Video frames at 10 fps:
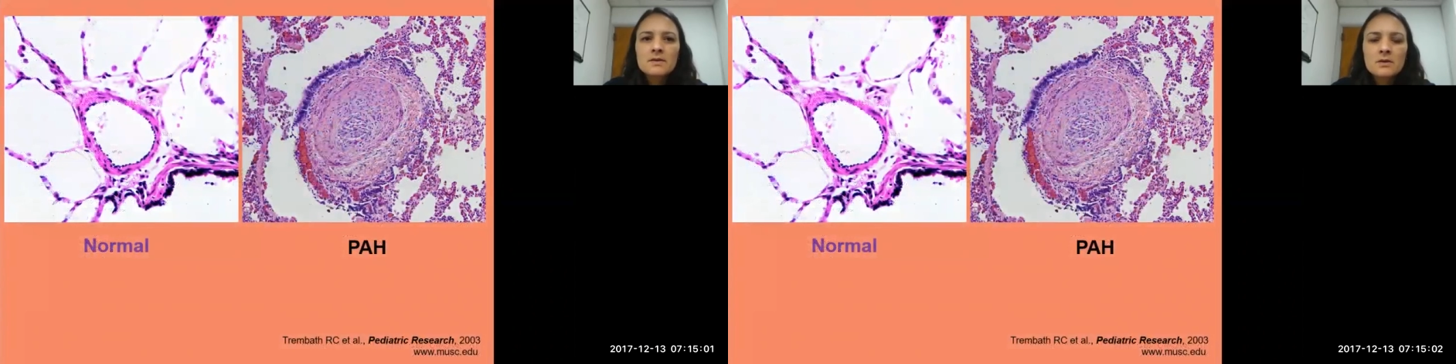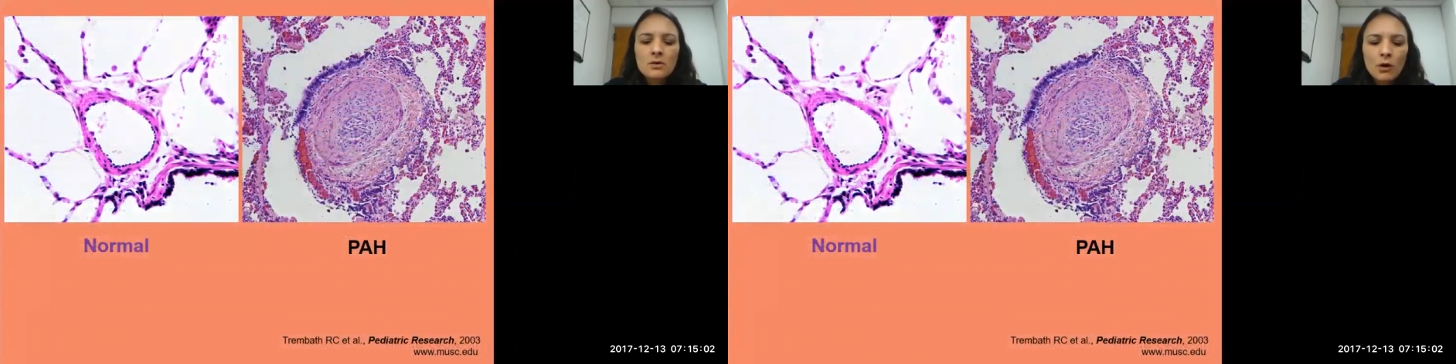
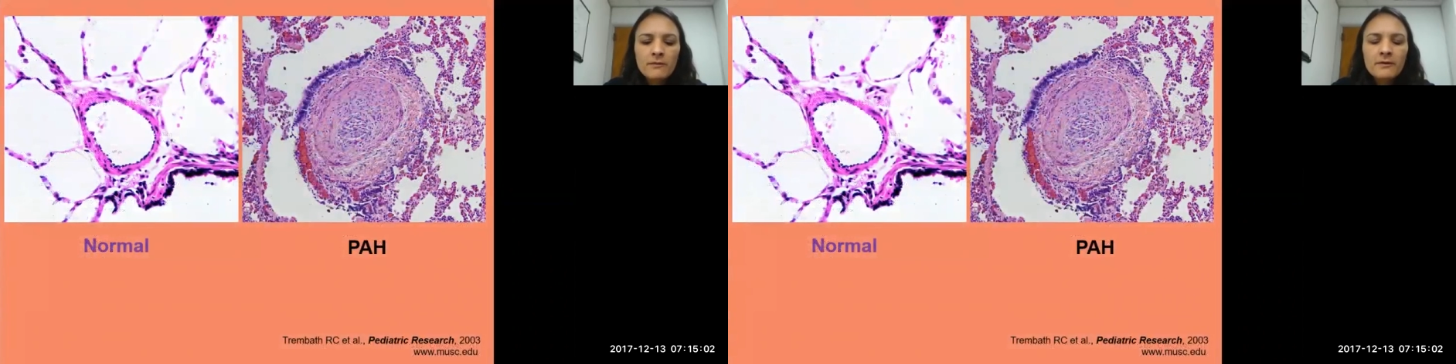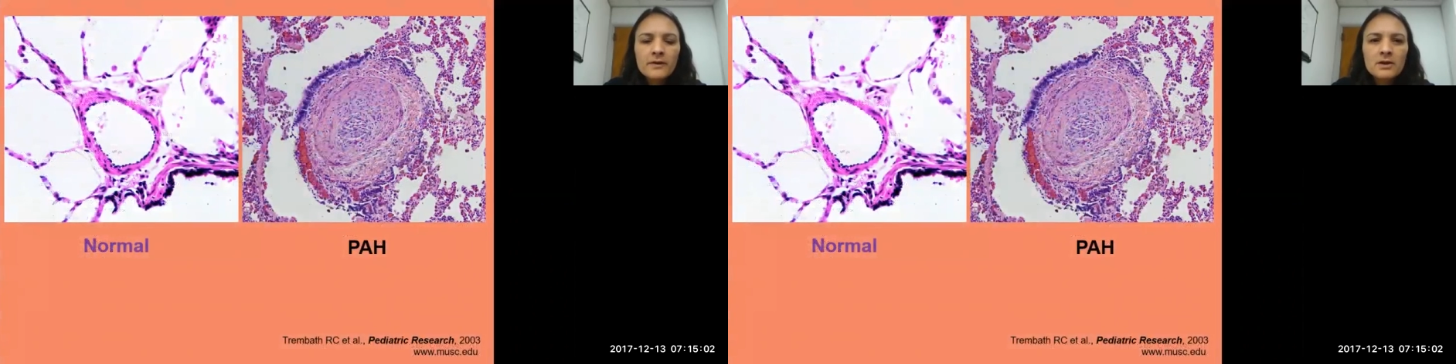So
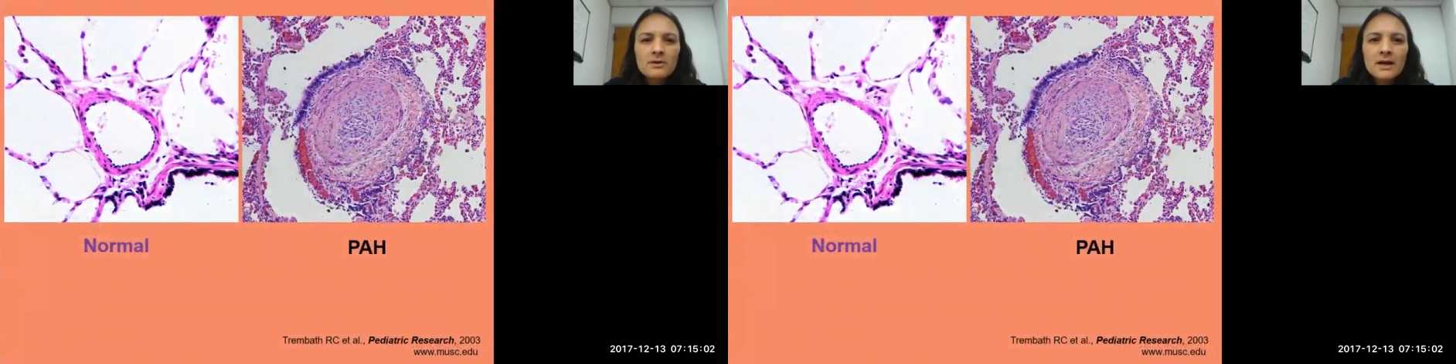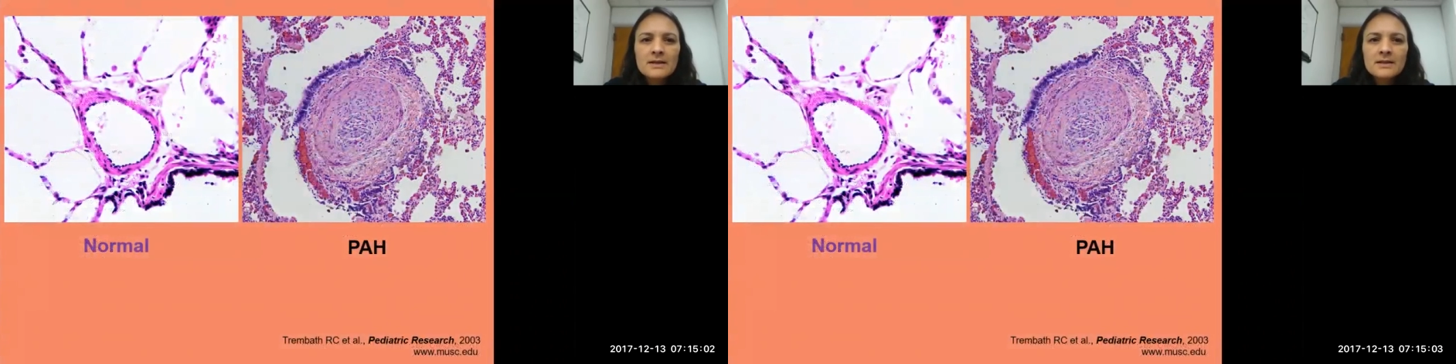hopefully you
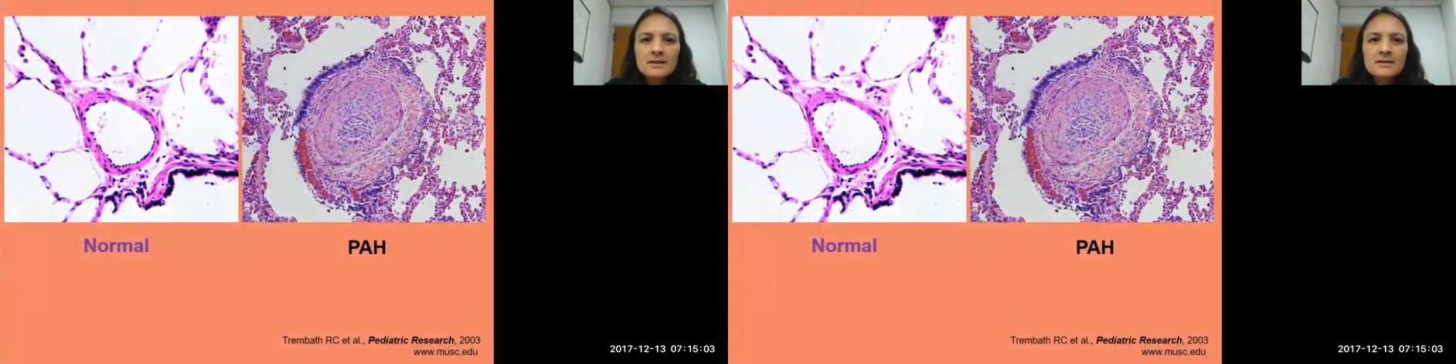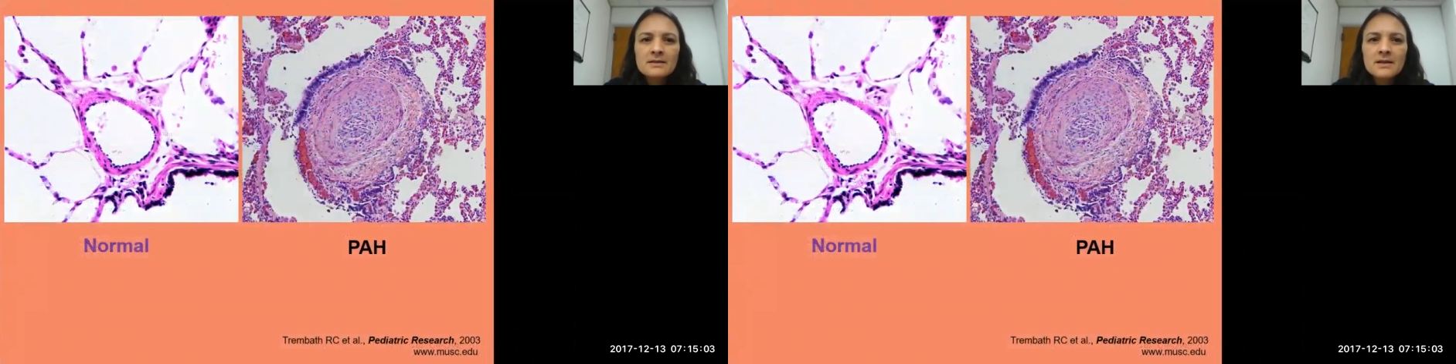guys
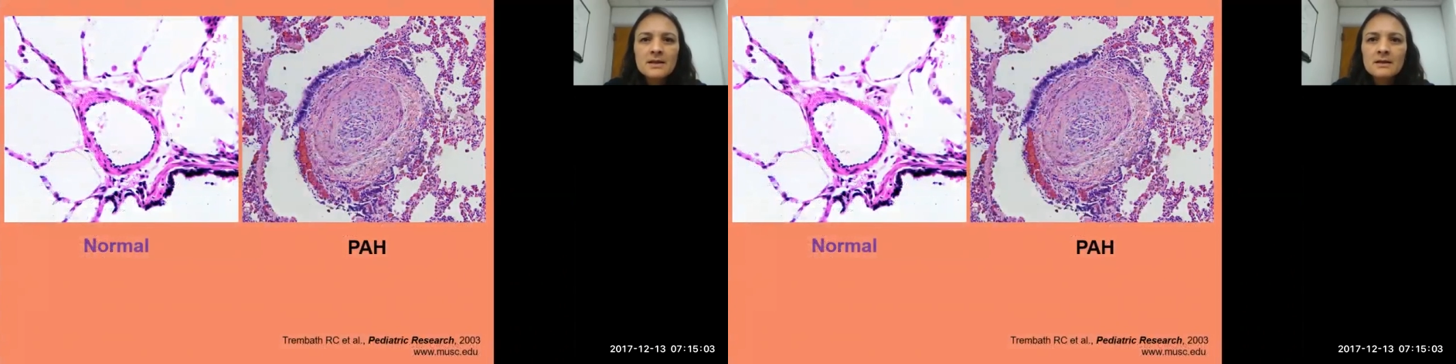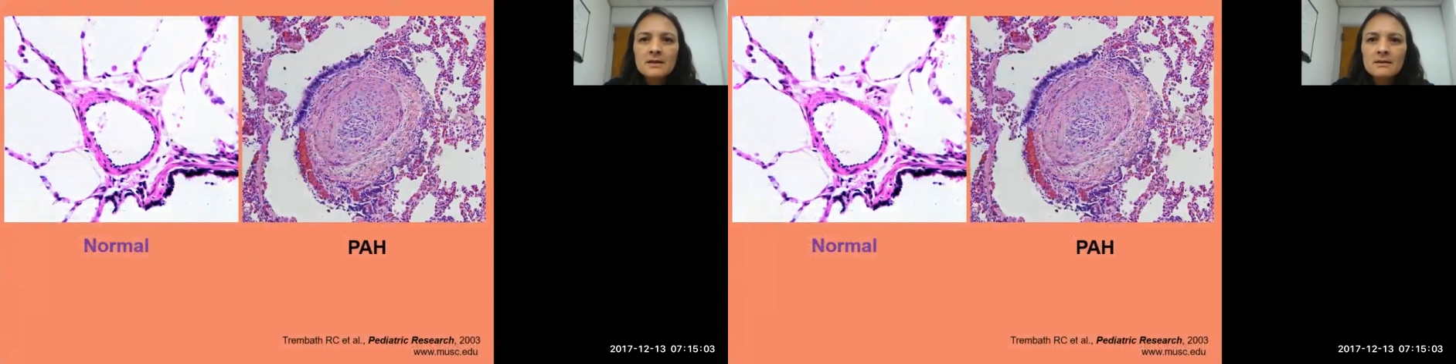can
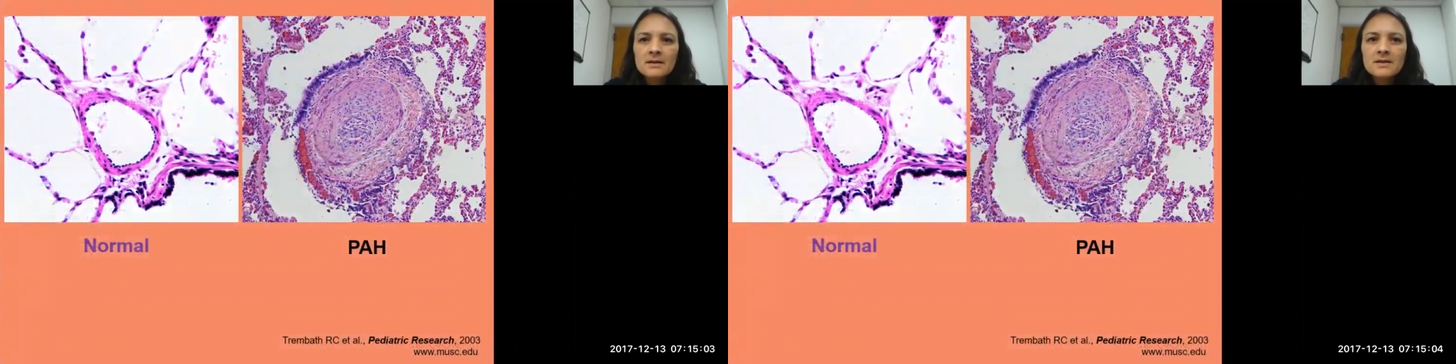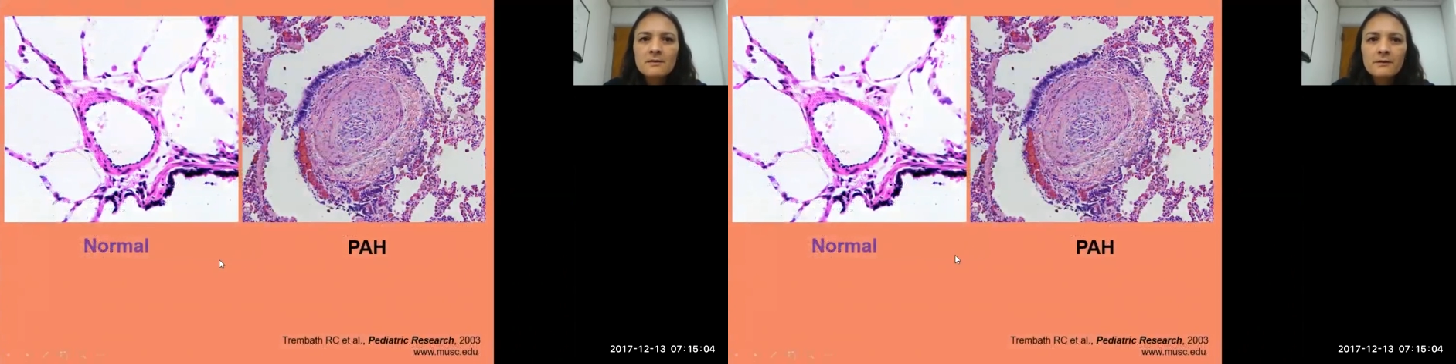see
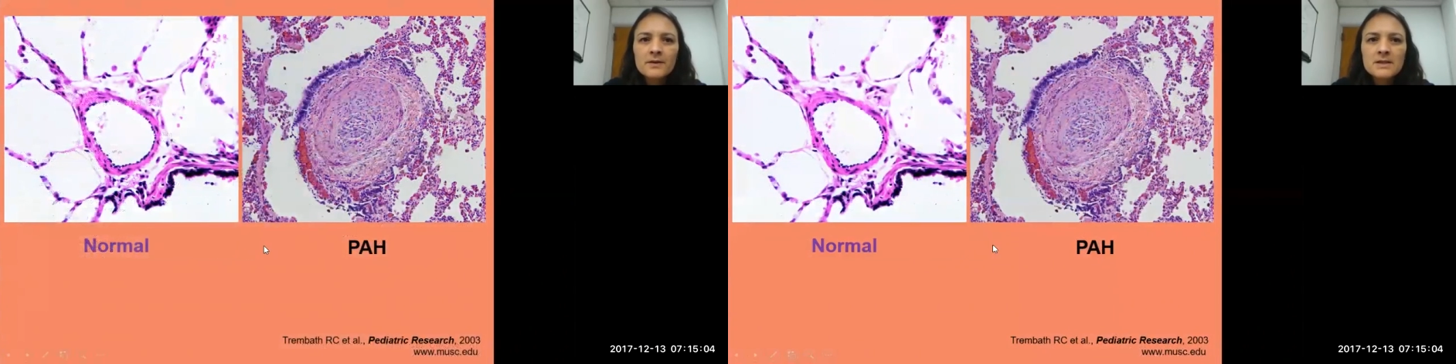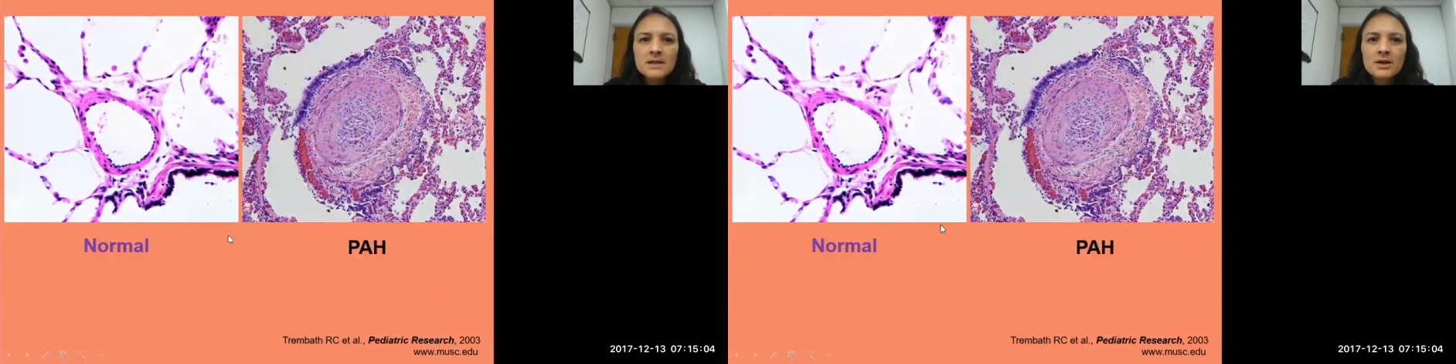the
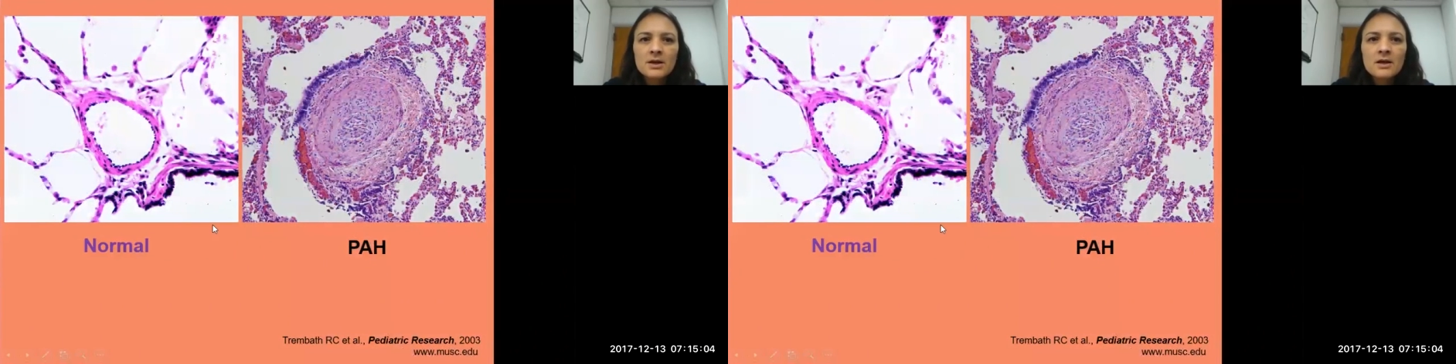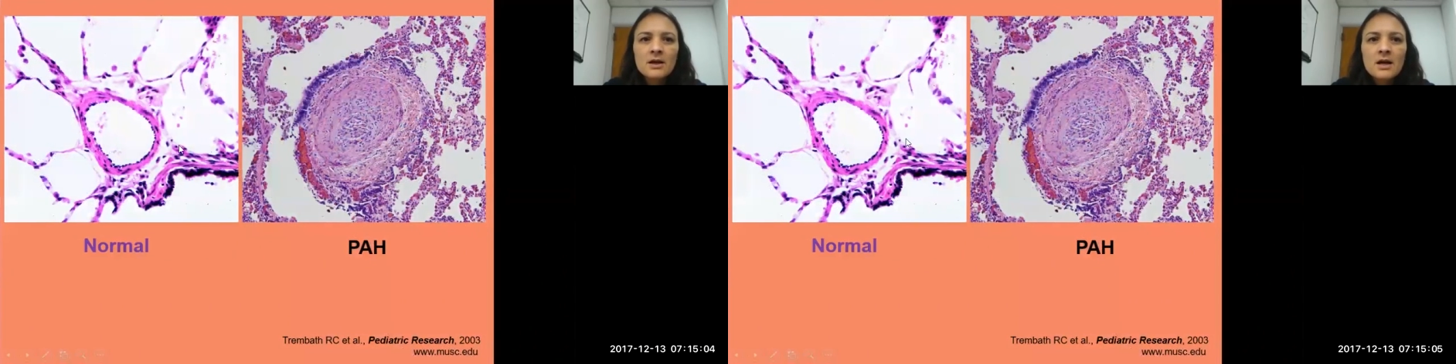difference
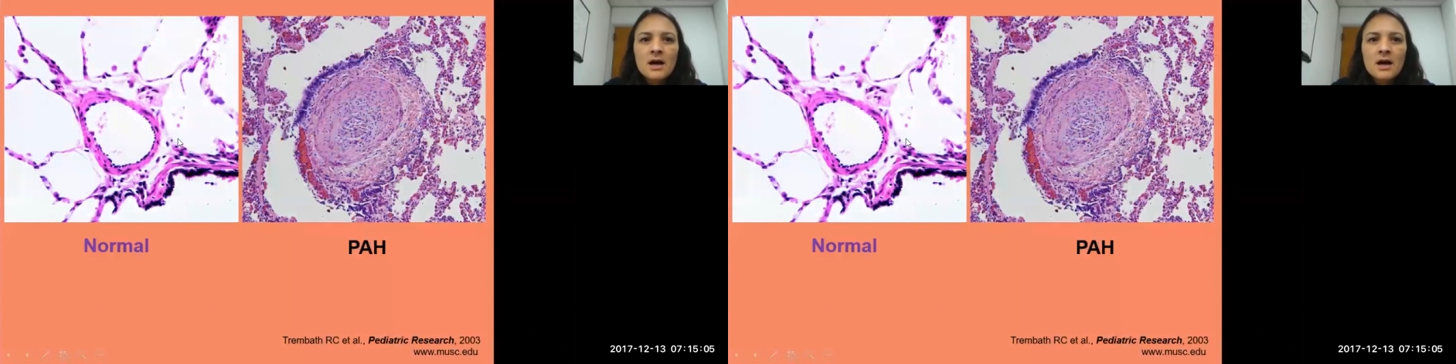here.